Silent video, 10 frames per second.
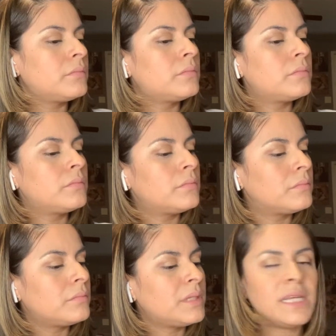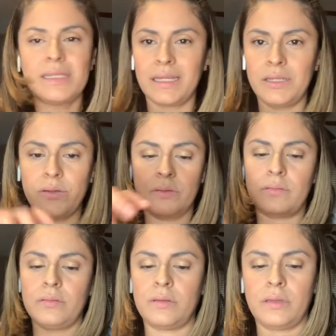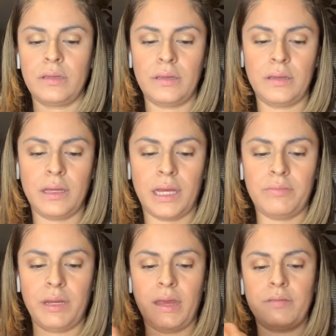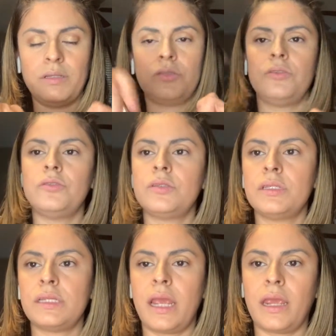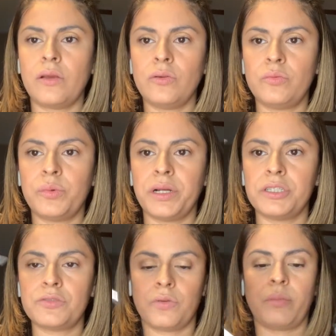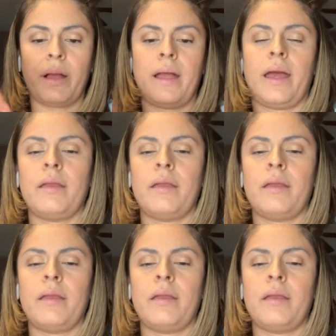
Blend. Okay, now I'm doing my eyebrows, and again, I'm telling you, the